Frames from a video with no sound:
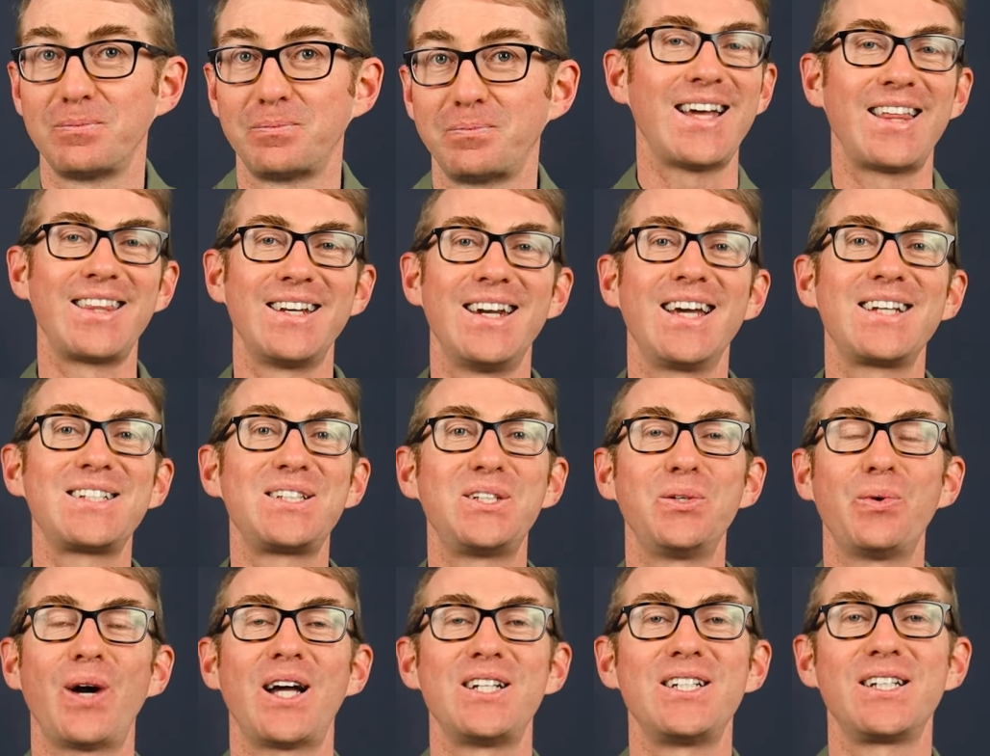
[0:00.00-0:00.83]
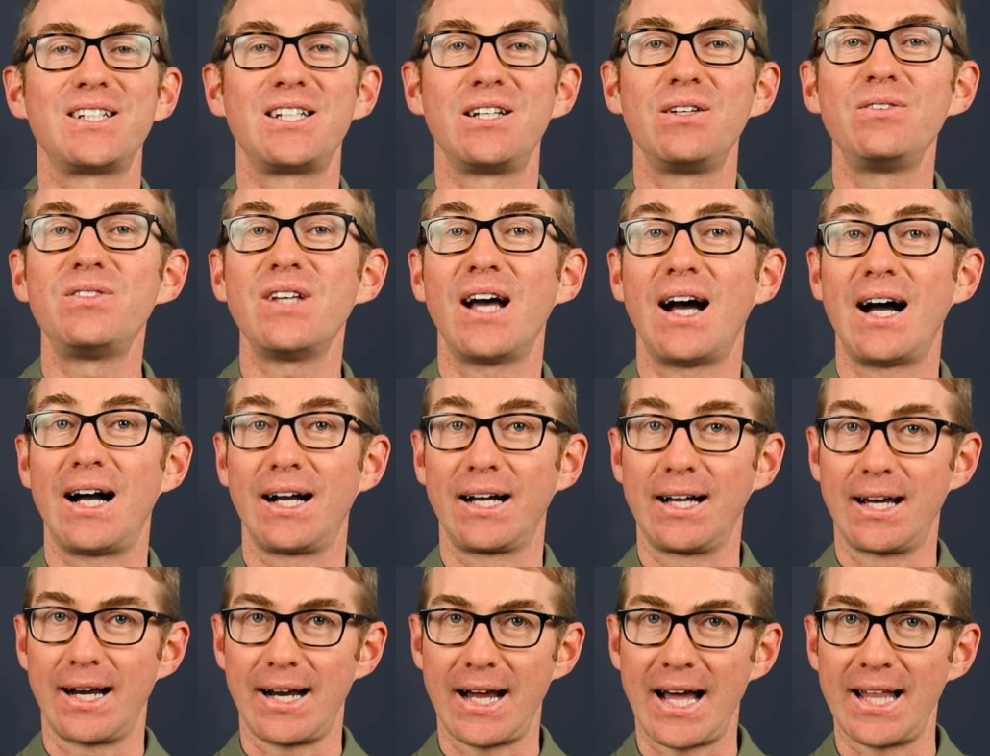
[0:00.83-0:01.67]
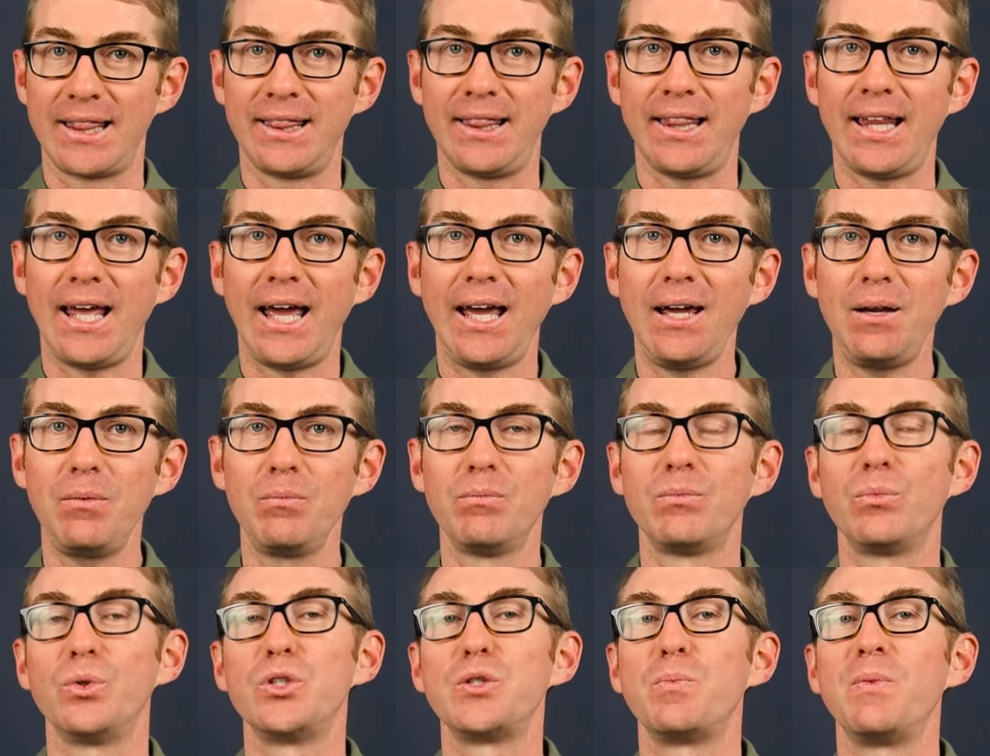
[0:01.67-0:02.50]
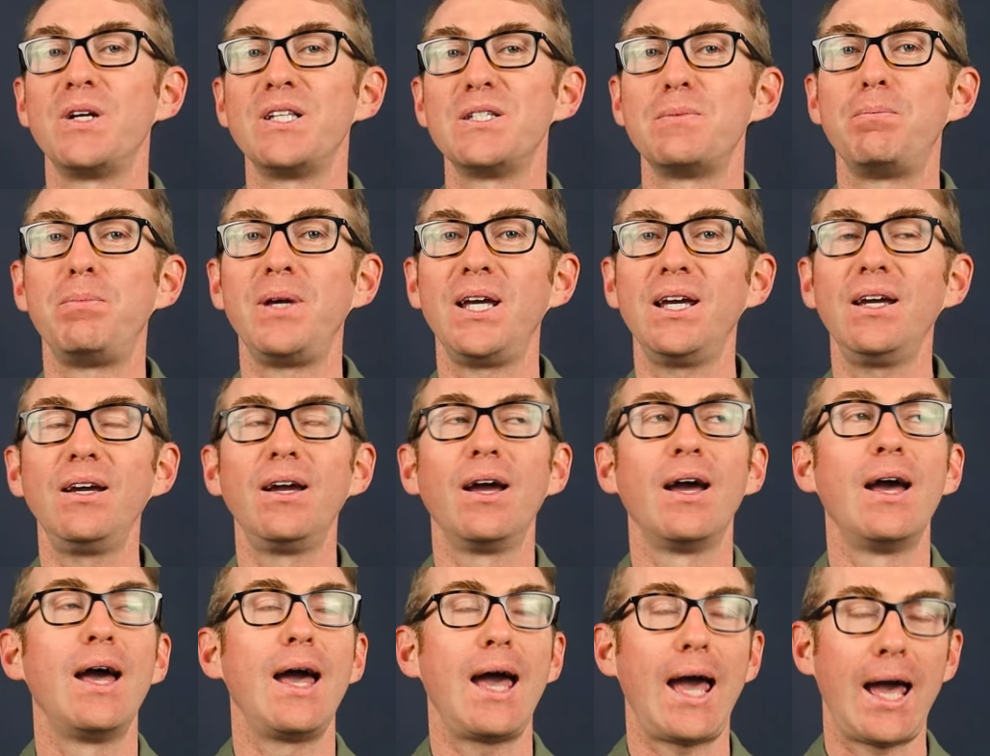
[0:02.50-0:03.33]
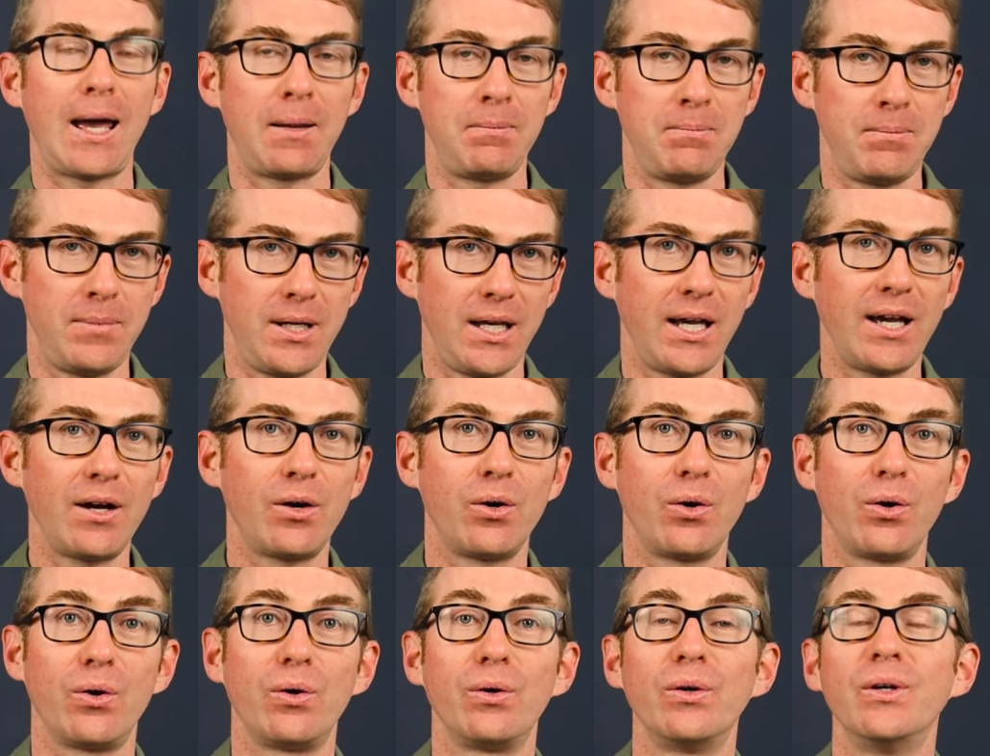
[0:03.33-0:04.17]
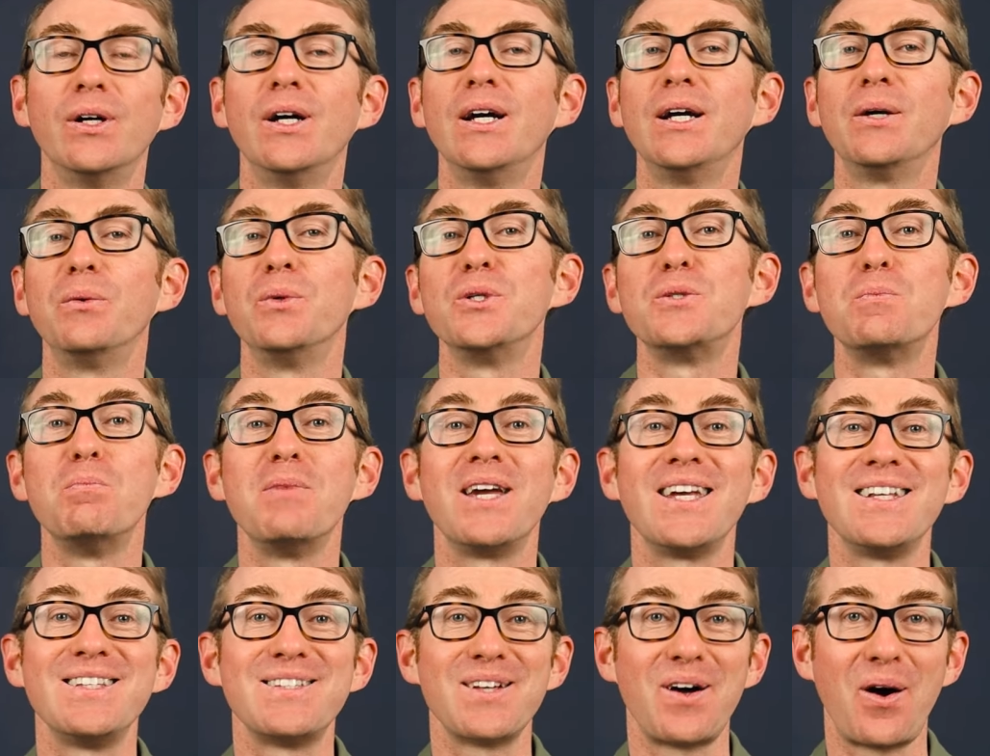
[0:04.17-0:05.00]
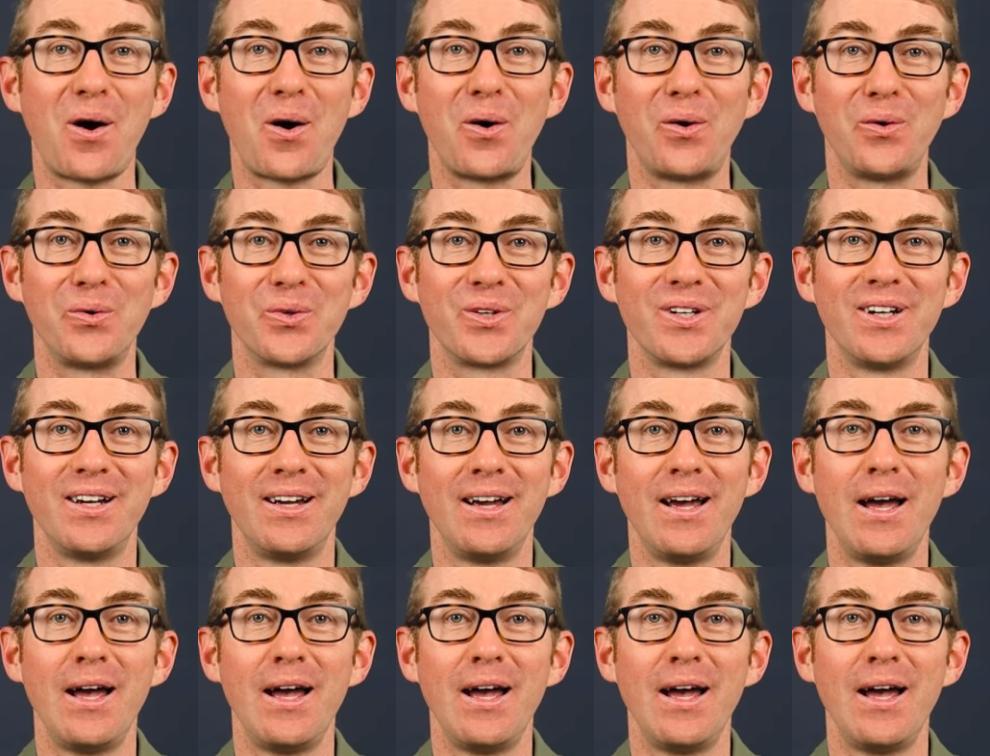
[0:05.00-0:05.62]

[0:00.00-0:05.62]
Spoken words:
Now the next two adjectives are grande, which means big, and viejo, which means old.